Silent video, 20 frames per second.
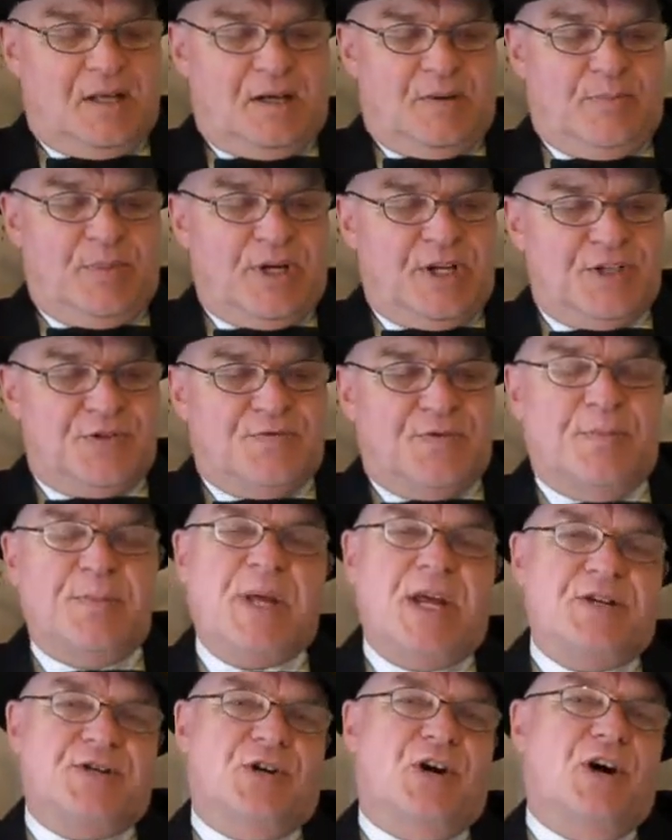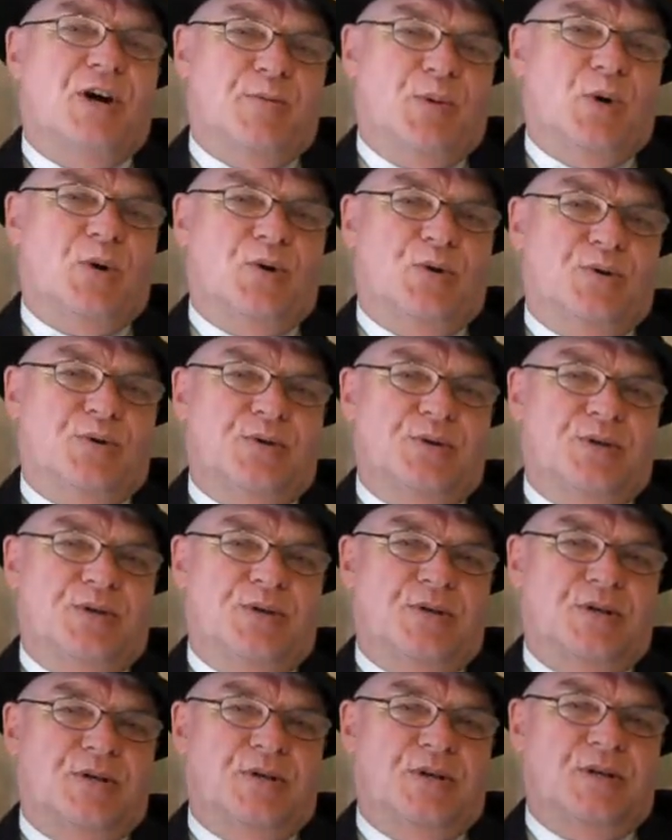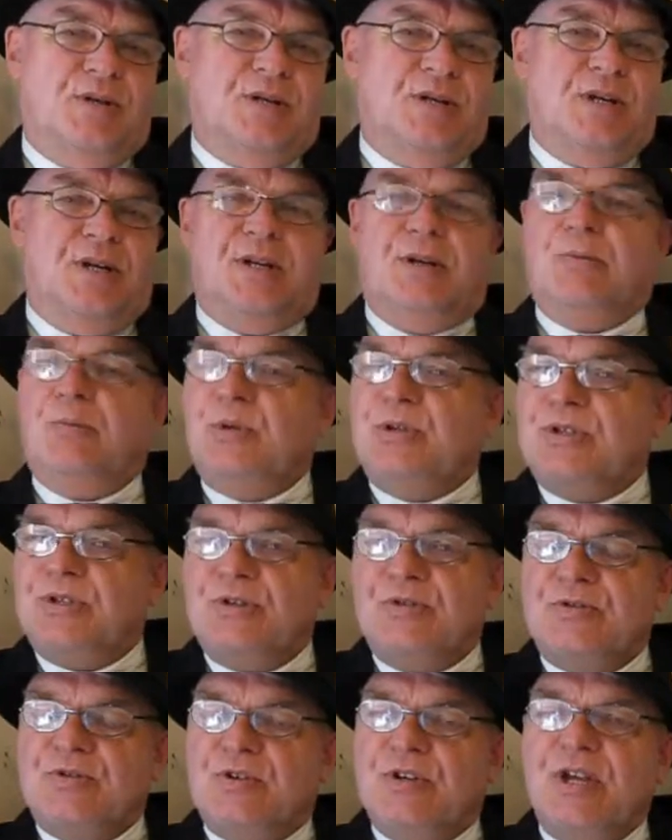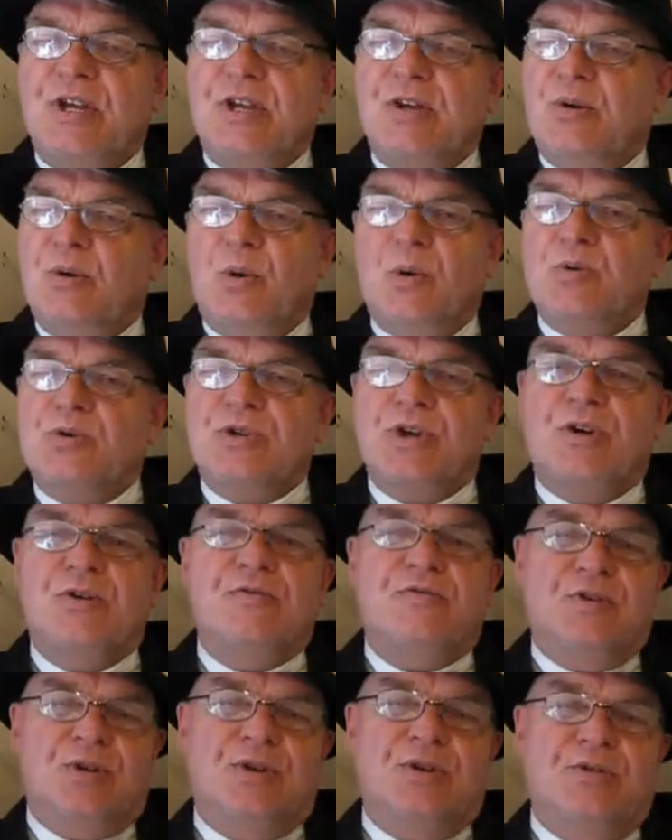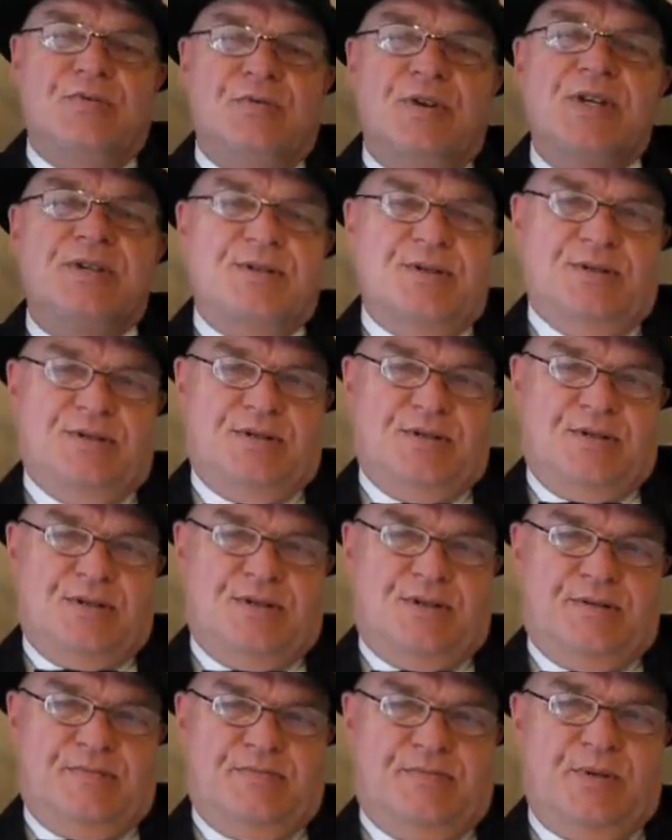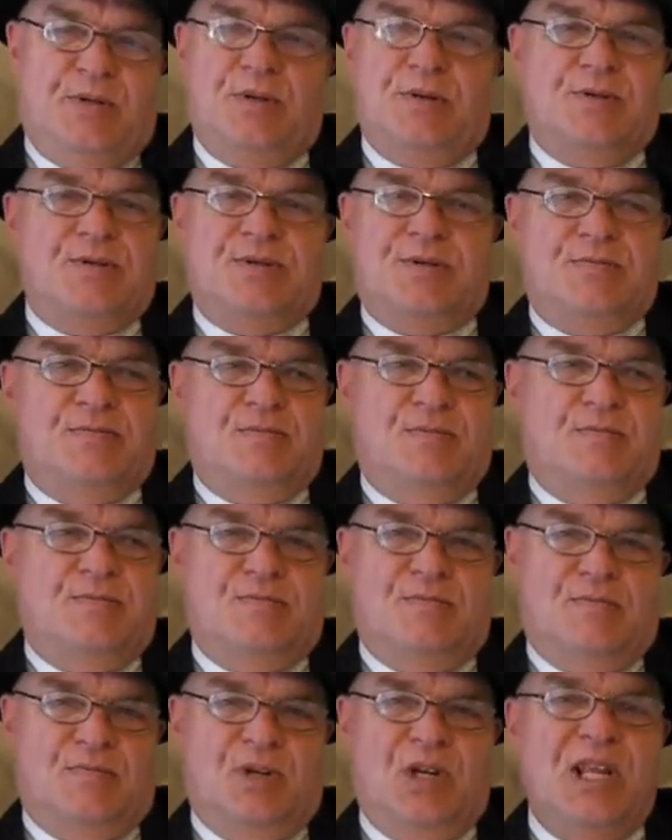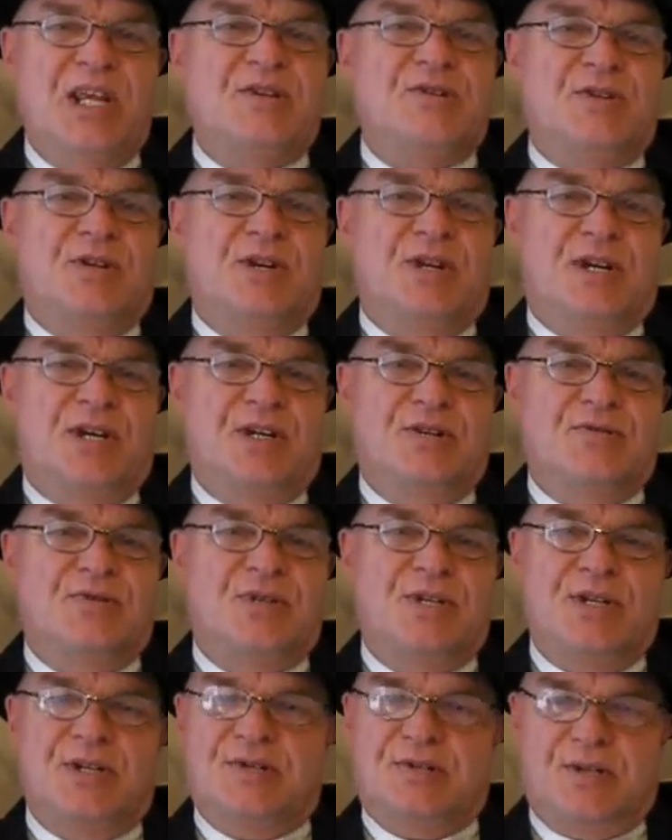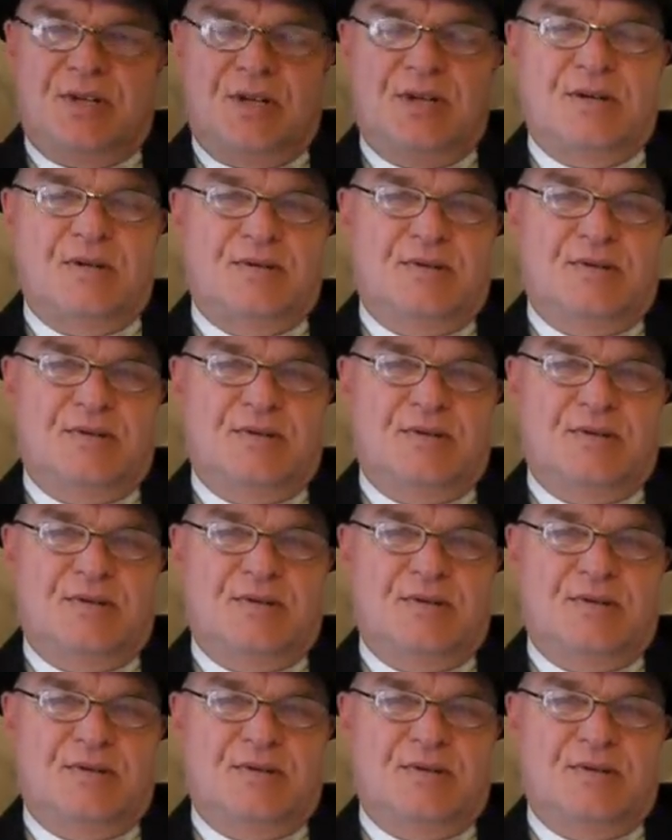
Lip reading: But it's from that time on, which is also very recent. It's less than 100 years ago,